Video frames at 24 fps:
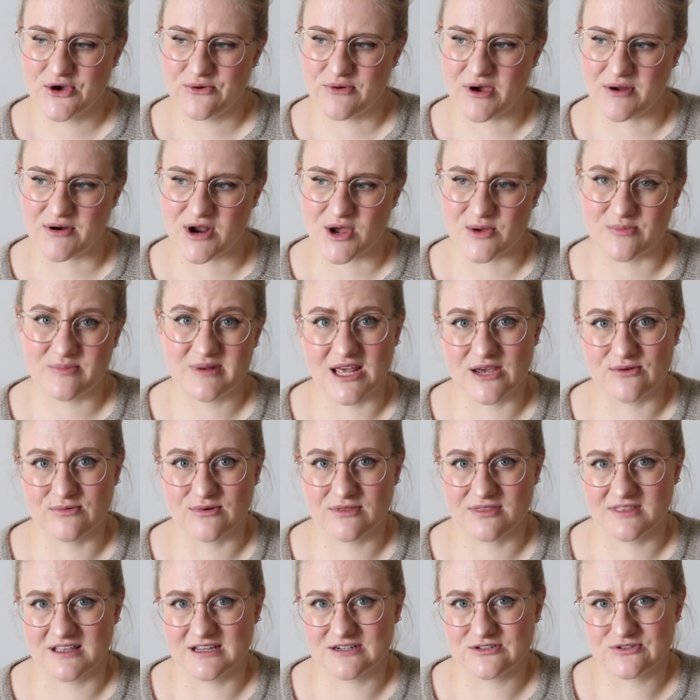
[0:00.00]
where I play
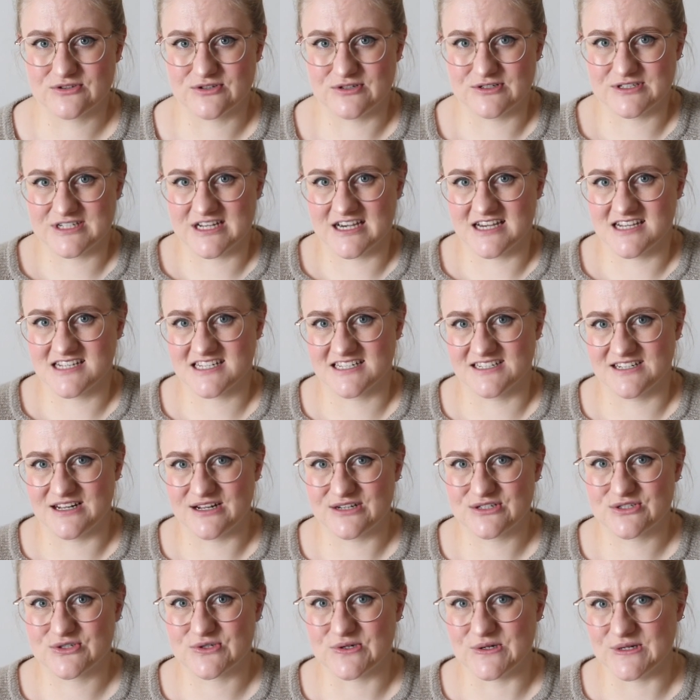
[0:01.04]
with natural dyes and
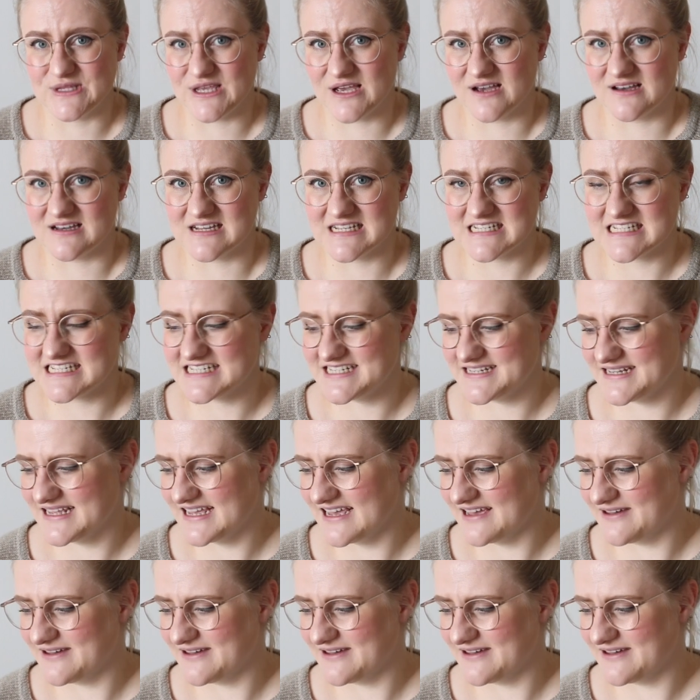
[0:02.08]
natural yarns.